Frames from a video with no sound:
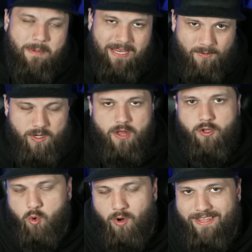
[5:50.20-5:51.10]
going to give you another
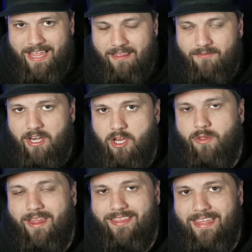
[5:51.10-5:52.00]
coin at the end of the video
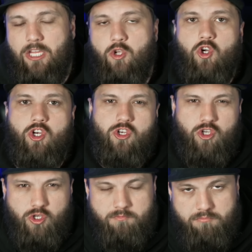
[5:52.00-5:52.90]
that I think you could
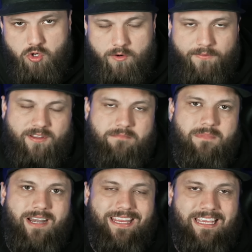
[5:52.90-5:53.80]
move some
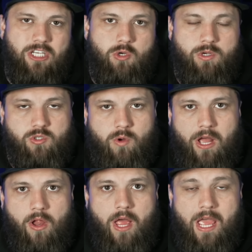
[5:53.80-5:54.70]
money into as well.